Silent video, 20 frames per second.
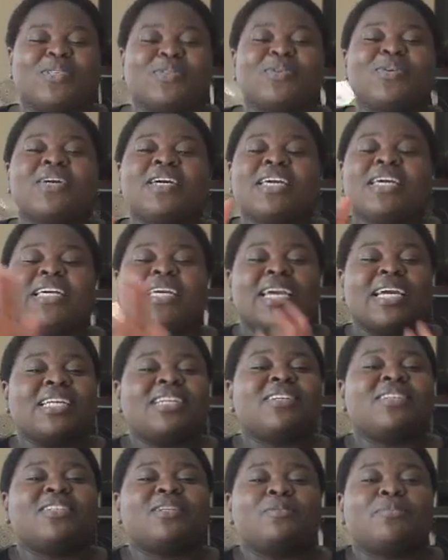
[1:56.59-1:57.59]
So
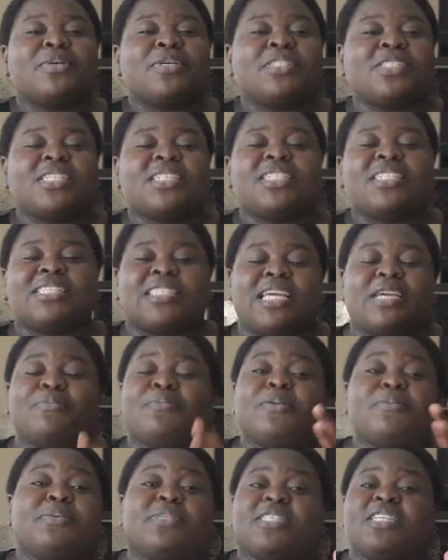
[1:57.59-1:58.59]
getting on a budget is
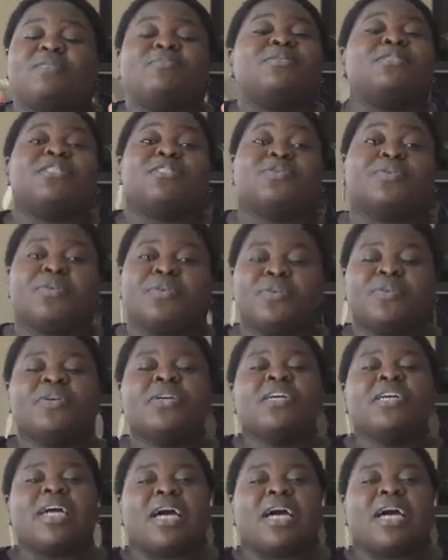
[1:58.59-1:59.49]
like baby step 0,